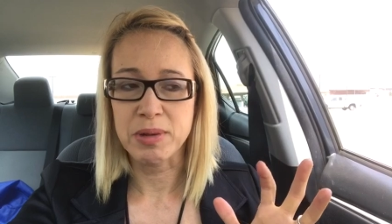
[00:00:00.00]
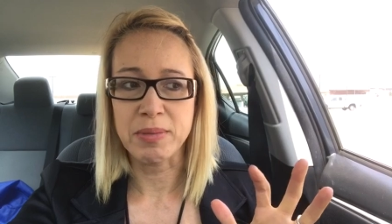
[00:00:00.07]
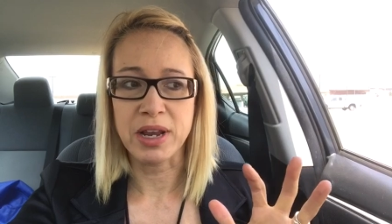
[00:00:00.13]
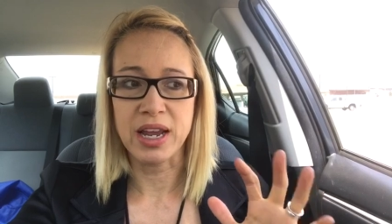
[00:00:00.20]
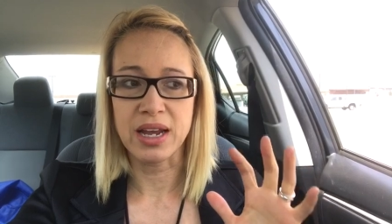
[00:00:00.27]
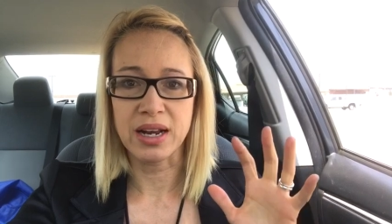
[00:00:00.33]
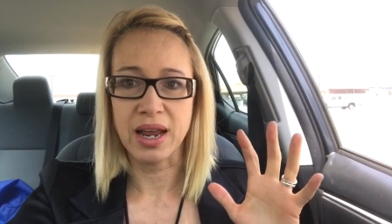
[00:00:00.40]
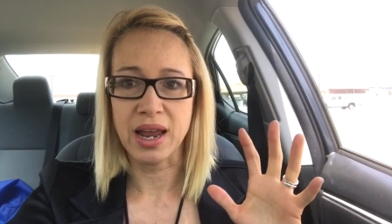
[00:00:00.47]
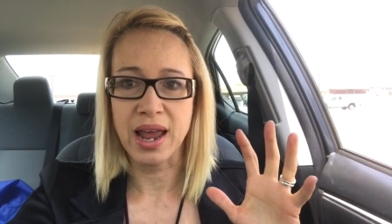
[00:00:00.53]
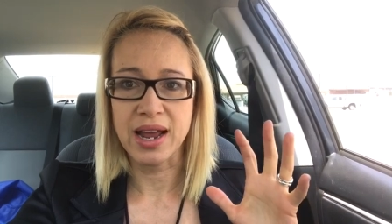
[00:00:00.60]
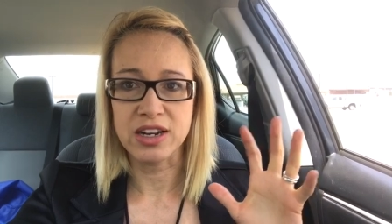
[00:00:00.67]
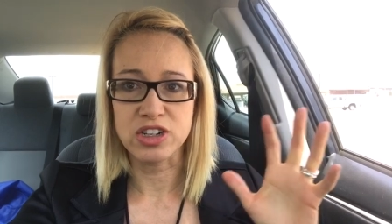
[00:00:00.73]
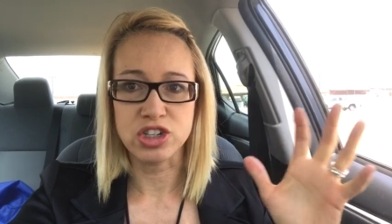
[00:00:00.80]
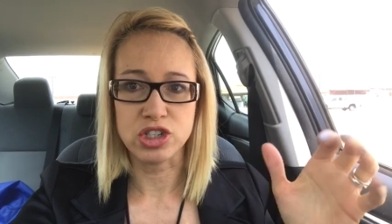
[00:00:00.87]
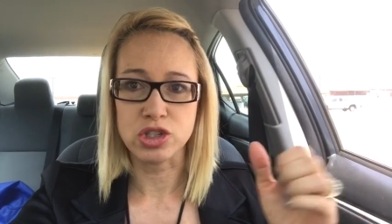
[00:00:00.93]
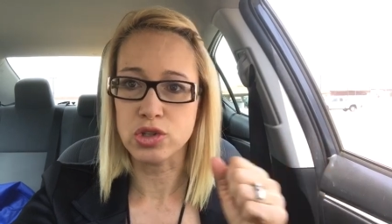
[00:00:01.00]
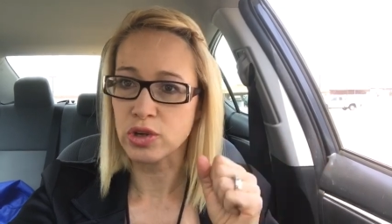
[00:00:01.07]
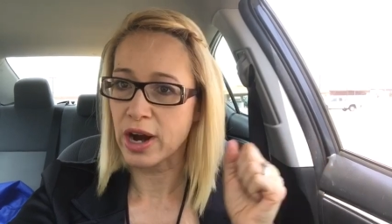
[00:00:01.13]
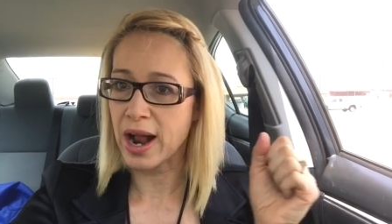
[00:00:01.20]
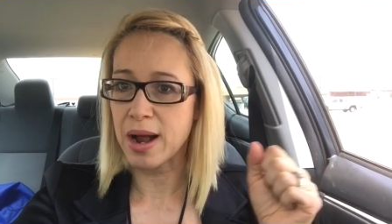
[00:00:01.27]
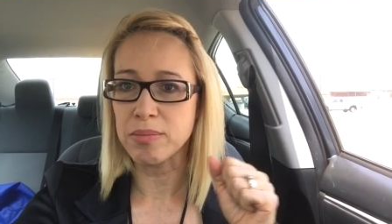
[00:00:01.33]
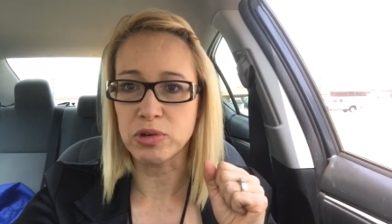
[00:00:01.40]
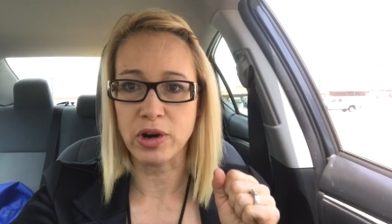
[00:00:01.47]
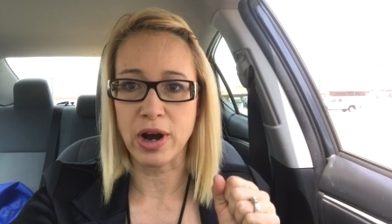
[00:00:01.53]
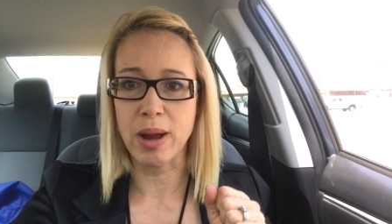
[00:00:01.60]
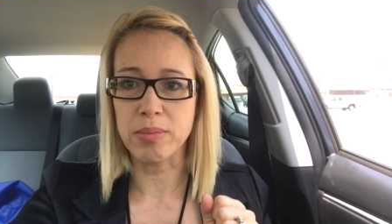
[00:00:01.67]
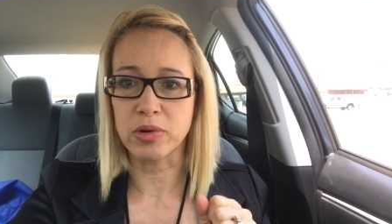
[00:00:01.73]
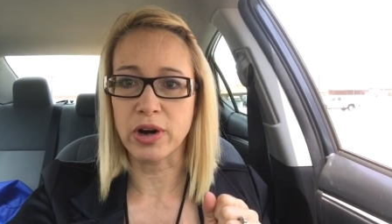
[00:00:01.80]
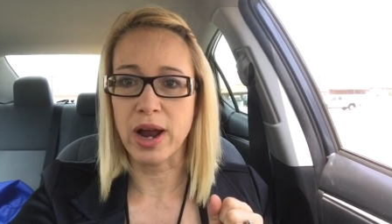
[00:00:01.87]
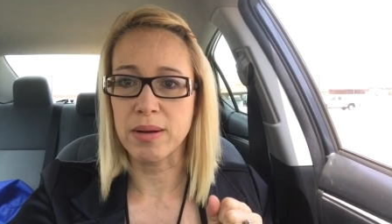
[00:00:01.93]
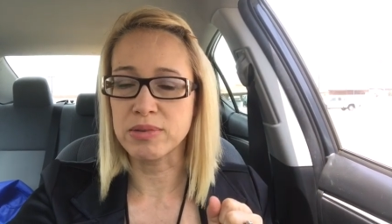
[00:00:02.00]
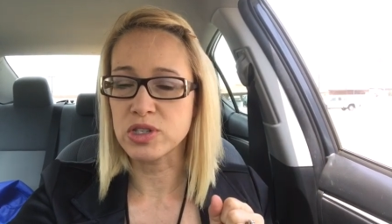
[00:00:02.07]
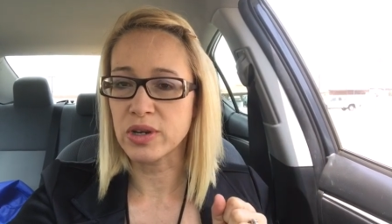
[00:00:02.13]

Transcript: limit and I had to just grab, grab, grab.